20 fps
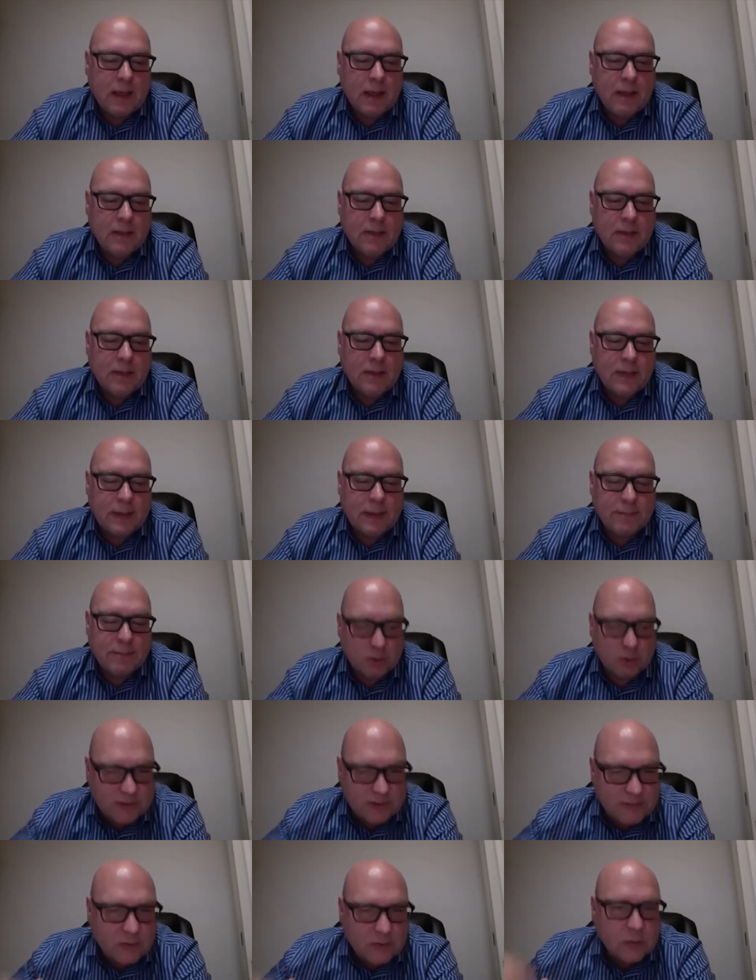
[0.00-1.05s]
that
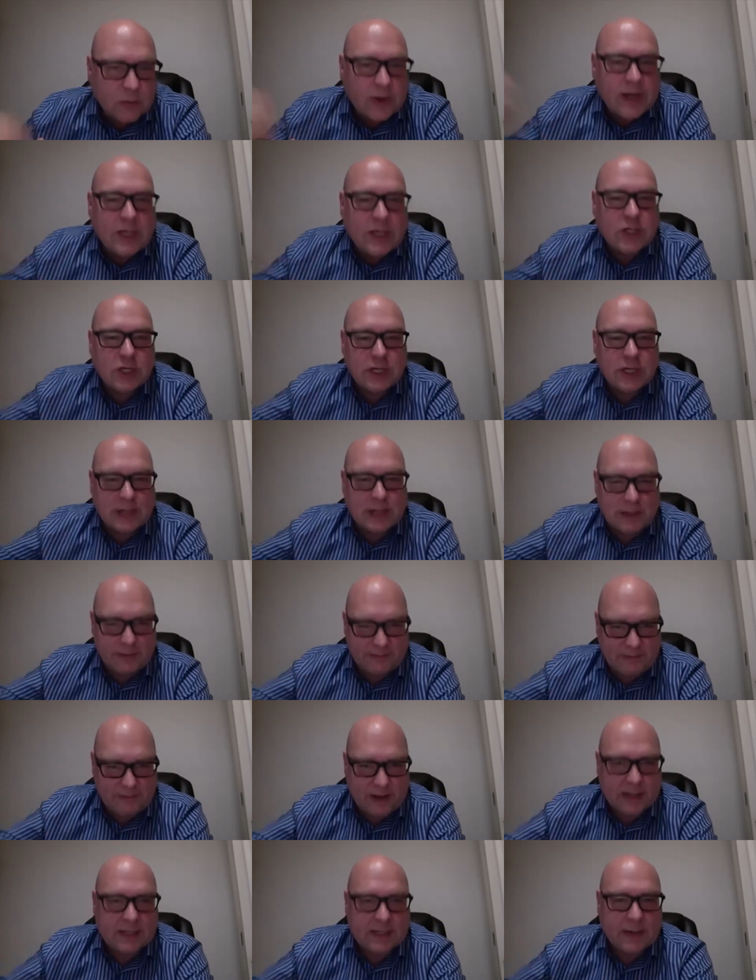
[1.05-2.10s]
proliferation
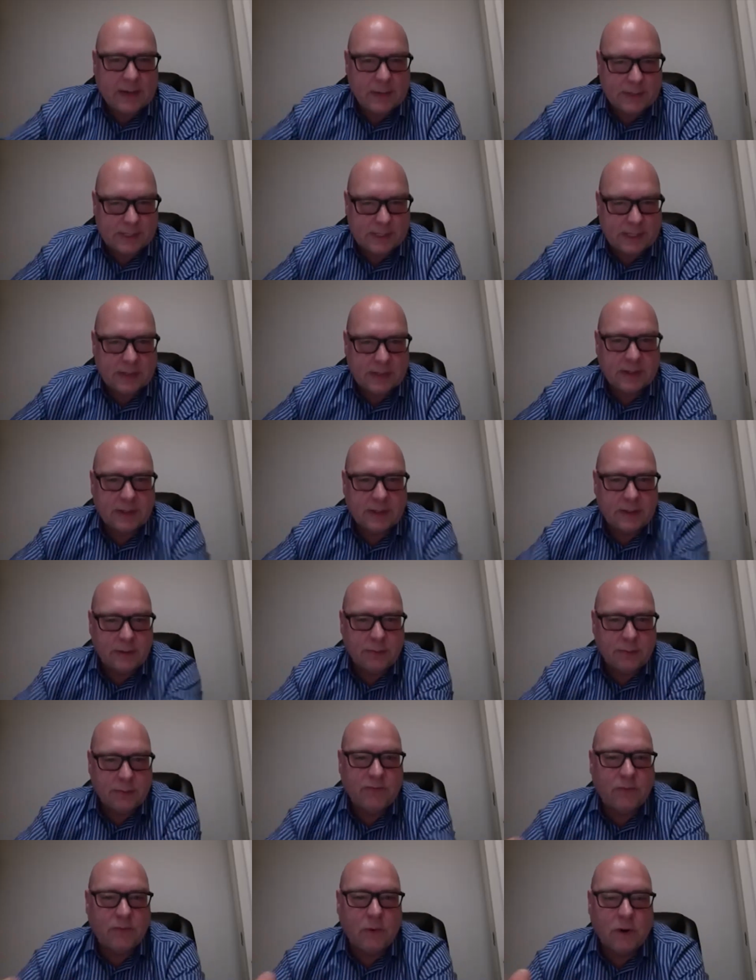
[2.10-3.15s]
effect I was telling you
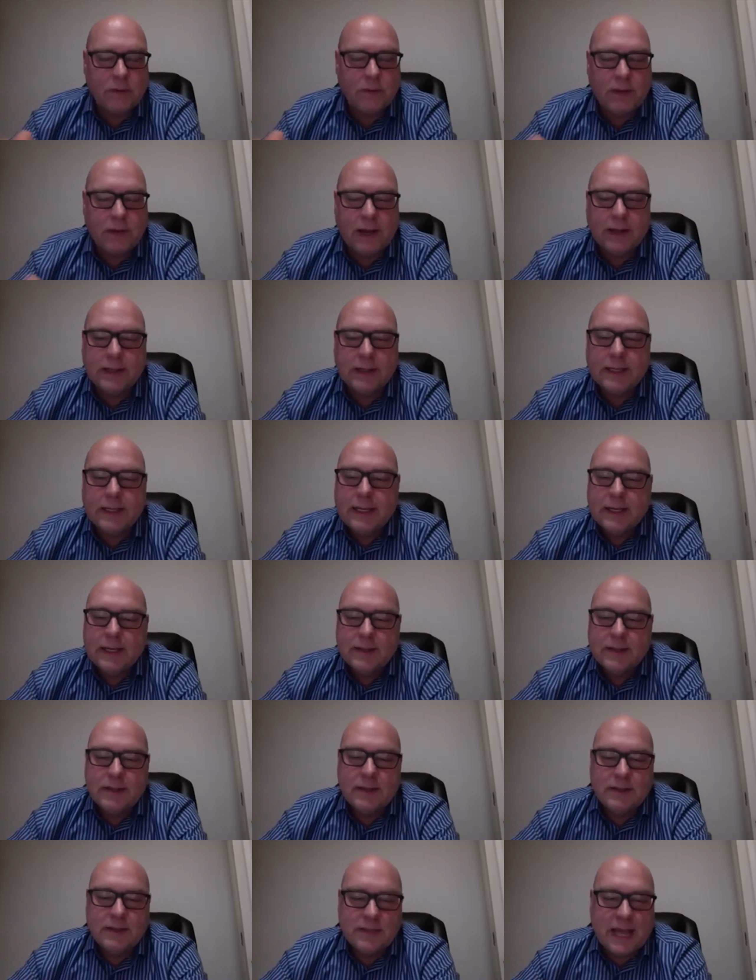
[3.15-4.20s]
before about,
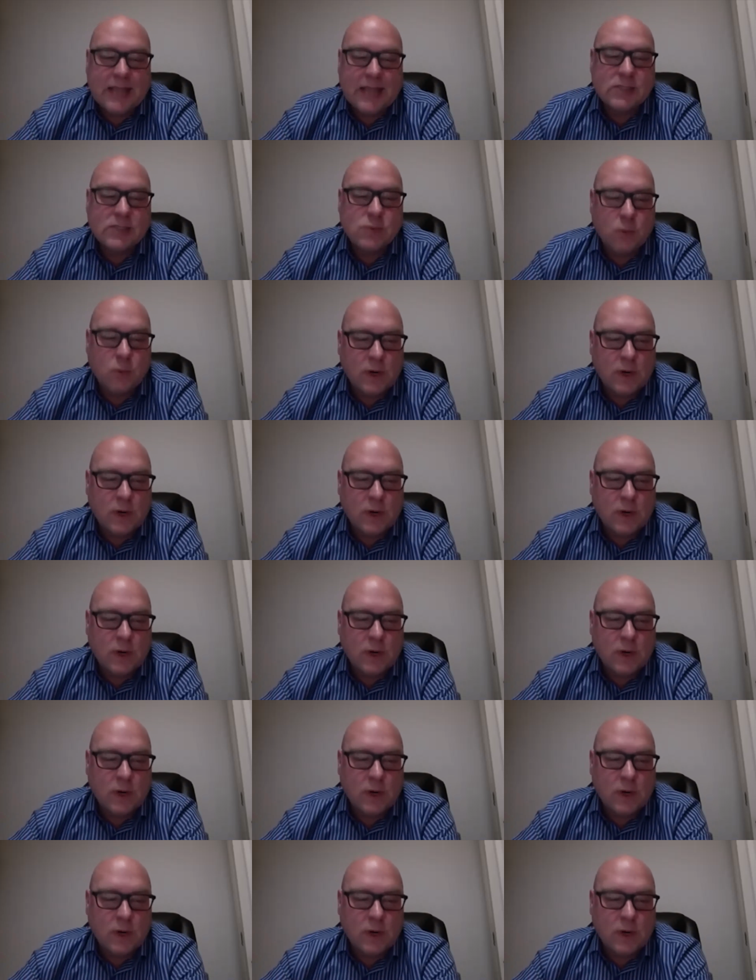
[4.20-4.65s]
that's one